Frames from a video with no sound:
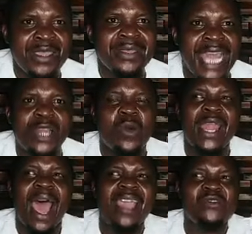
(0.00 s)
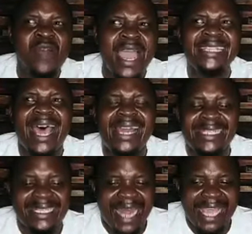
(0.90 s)
Then when I went
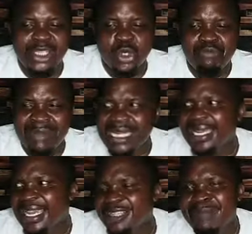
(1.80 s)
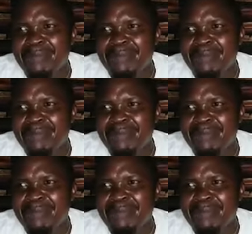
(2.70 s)
and tried to milk it, my